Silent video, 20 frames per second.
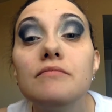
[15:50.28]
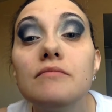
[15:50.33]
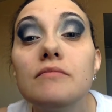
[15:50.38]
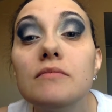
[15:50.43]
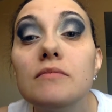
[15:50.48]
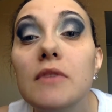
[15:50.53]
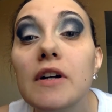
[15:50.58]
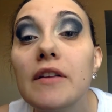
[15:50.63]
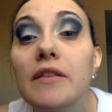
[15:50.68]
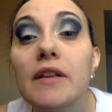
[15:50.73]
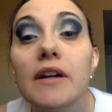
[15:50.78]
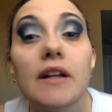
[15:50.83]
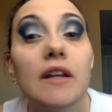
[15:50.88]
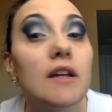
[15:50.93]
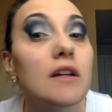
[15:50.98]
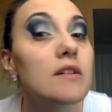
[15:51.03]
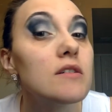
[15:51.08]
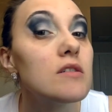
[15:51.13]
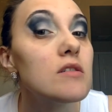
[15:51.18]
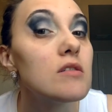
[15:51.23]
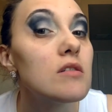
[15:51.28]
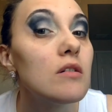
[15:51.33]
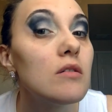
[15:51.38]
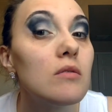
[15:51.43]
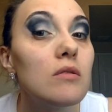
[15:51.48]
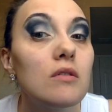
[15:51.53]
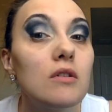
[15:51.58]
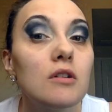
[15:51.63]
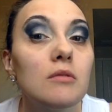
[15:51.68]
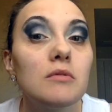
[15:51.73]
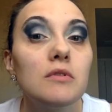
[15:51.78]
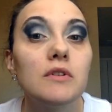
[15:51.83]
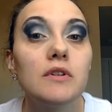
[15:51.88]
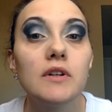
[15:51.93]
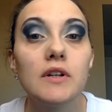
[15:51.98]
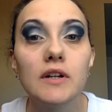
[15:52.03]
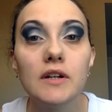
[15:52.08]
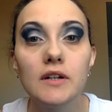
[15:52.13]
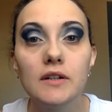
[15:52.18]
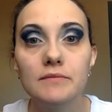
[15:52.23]
My lighting is so horrible in
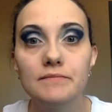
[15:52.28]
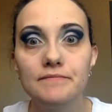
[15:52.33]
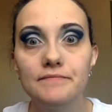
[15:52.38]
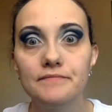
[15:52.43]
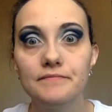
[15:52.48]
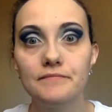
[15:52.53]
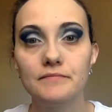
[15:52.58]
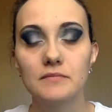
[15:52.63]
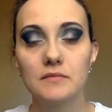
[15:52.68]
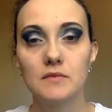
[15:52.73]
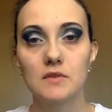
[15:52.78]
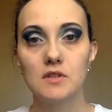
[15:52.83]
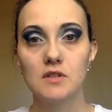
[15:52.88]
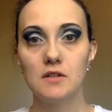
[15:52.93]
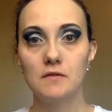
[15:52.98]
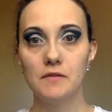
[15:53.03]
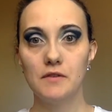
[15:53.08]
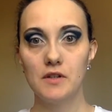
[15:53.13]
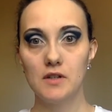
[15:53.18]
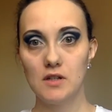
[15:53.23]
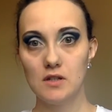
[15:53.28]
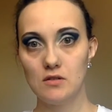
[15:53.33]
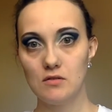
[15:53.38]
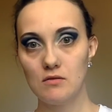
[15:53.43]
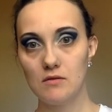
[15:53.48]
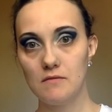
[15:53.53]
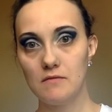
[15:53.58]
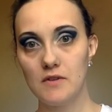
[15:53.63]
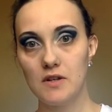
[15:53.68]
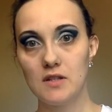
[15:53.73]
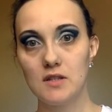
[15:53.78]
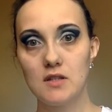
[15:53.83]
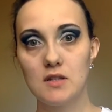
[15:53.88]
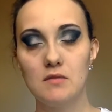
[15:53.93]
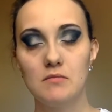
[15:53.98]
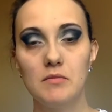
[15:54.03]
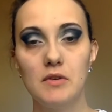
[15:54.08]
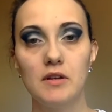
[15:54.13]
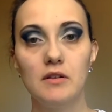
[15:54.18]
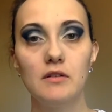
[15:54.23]
here. Definitely need to invest
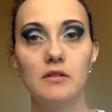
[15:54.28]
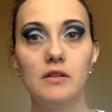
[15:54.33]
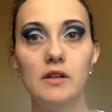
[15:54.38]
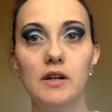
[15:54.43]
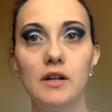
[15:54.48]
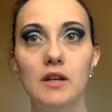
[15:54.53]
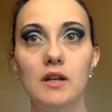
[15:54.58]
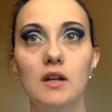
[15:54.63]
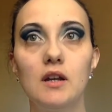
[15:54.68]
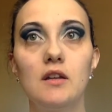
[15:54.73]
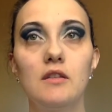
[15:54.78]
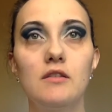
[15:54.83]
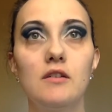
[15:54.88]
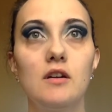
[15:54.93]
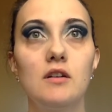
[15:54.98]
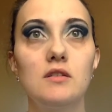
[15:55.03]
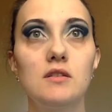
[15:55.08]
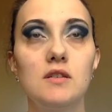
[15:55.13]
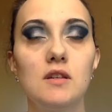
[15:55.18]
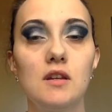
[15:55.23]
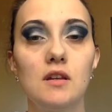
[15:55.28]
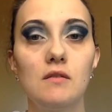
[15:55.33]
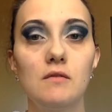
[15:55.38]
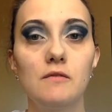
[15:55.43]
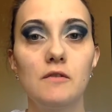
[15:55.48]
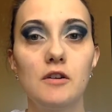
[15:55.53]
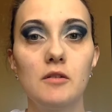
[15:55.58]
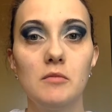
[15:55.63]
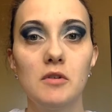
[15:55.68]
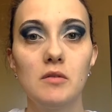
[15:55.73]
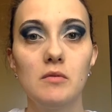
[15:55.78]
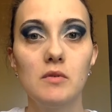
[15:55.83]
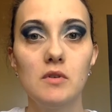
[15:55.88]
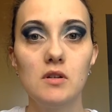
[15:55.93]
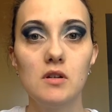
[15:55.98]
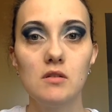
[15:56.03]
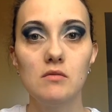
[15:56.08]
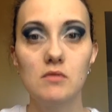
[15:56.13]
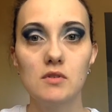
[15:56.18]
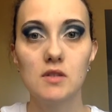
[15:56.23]
in better lighting. I thought sitting in front of my
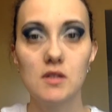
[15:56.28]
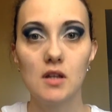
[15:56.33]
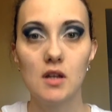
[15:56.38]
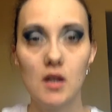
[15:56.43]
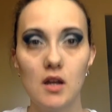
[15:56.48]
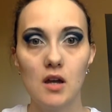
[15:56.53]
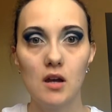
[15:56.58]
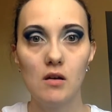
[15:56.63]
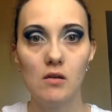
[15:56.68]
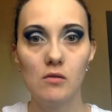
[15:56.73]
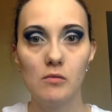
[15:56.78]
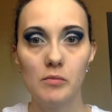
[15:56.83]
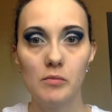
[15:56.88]
window was going to help.